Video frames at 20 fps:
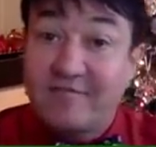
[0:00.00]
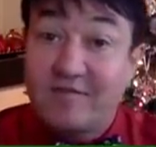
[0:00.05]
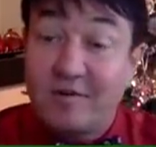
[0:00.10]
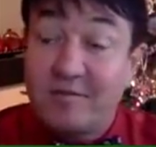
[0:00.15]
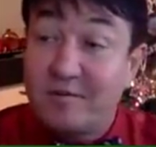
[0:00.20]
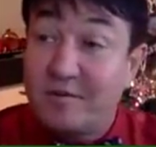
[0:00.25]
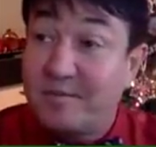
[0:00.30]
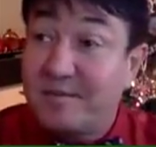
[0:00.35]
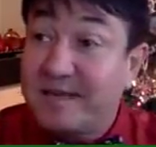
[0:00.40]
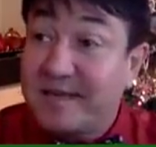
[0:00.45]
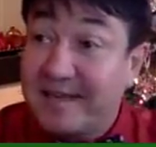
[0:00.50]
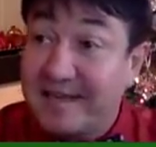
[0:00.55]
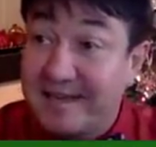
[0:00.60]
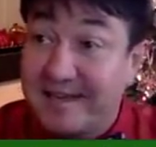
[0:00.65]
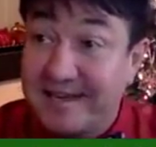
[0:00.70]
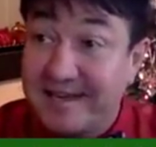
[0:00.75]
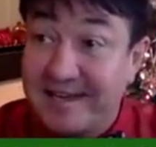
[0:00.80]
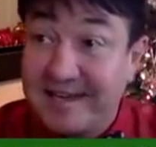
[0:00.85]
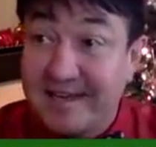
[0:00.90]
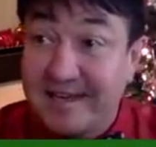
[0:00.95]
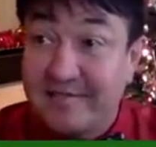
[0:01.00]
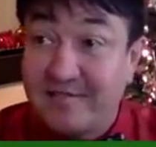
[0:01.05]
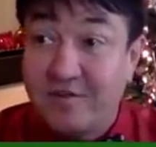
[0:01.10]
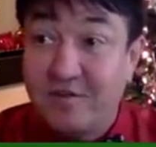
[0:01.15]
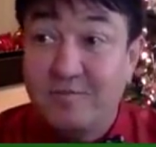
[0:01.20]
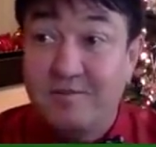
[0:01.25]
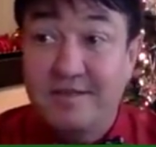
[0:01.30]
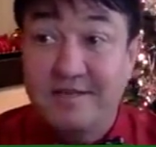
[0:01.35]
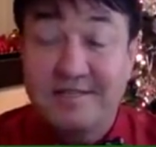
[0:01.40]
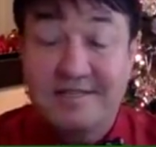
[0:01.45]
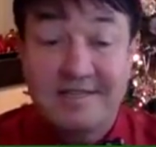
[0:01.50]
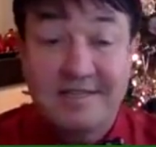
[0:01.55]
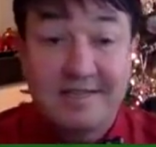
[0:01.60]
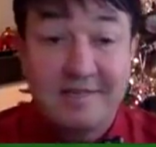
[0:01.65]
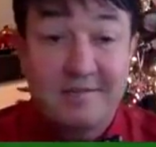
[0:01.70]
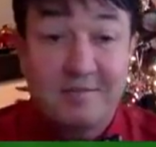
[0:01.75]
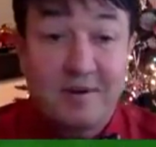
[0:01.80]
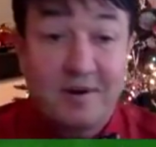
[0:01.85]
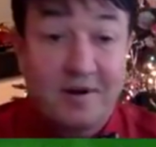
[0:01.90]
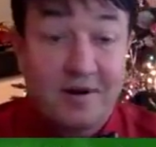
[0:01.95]
from the beginning if you missed
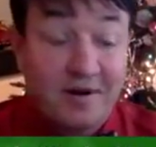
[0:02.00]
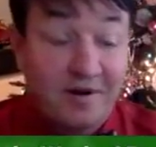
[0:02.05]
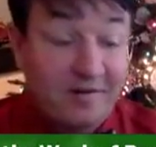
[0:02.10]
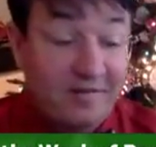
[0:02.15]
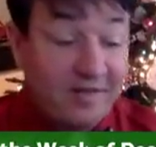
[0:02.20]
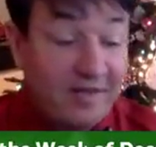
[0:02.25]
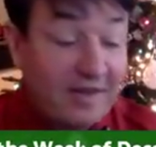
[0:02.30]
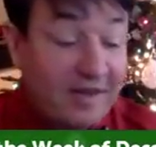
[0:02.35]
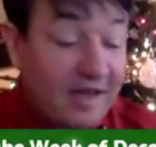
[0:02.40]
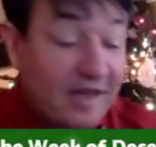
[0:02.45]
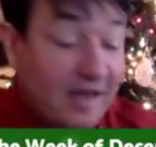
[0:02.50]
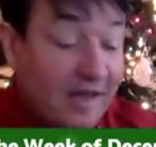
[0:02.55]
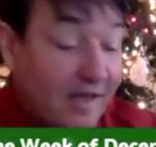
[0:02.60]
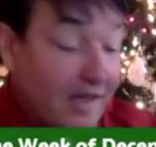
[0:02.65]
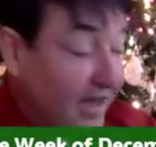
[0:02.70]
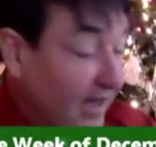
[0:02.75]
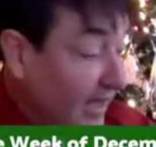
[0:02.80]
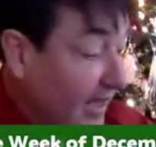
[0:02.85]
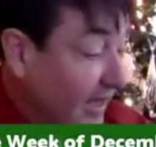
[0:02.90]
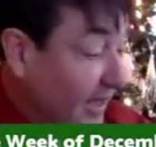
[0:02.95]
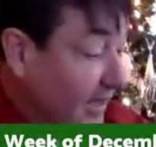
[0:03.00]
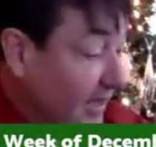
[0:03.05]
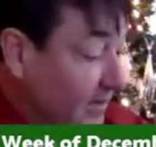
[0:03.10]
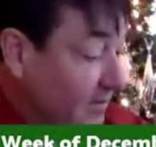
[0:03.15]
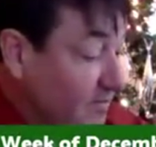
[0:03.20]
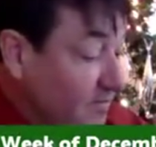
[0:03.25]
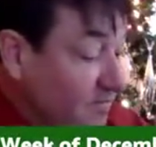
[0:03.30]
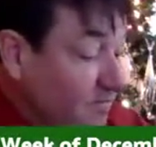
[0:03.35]
any part of it. And